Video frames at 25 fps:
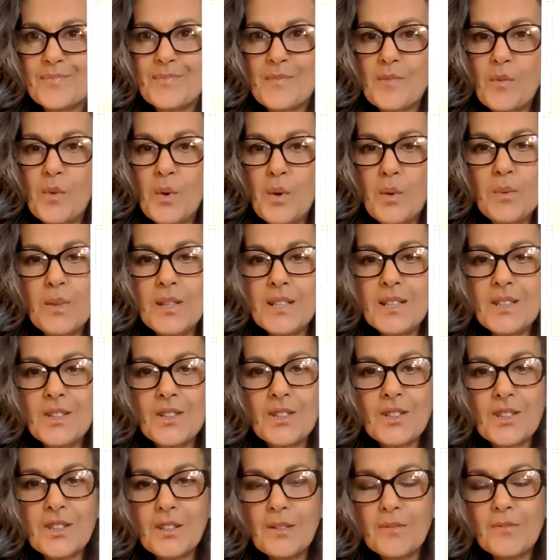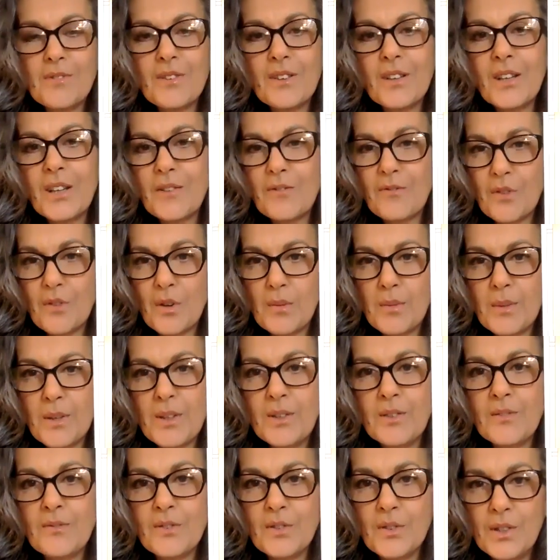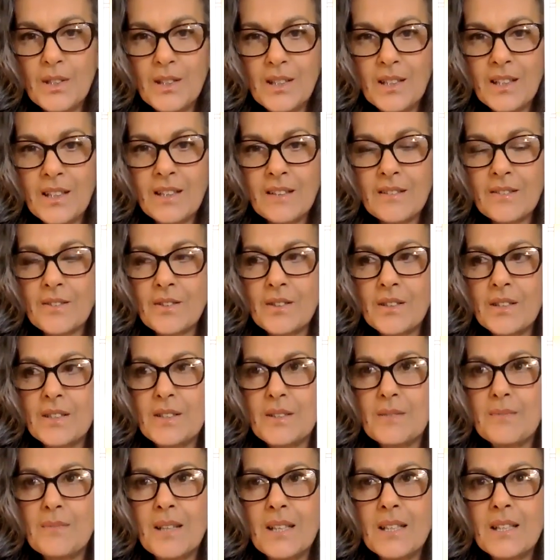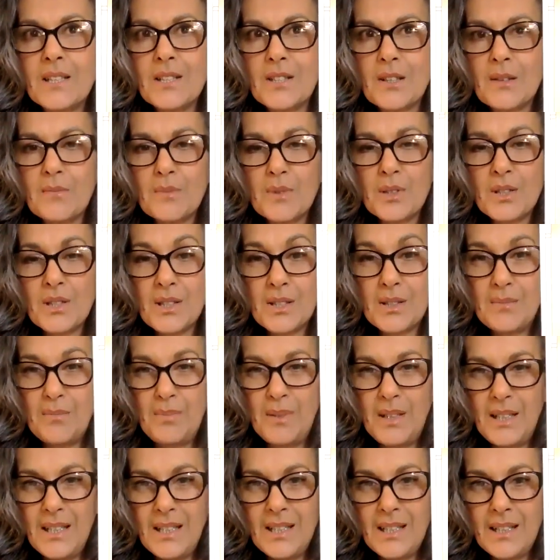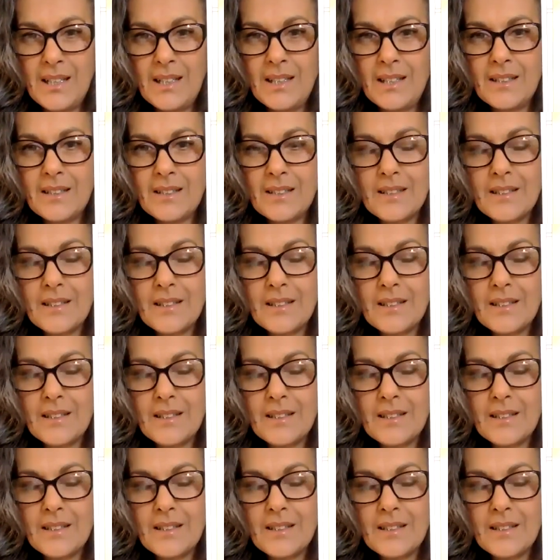Were we to stop running from it and avoiding it or trying to manage it, but just to be in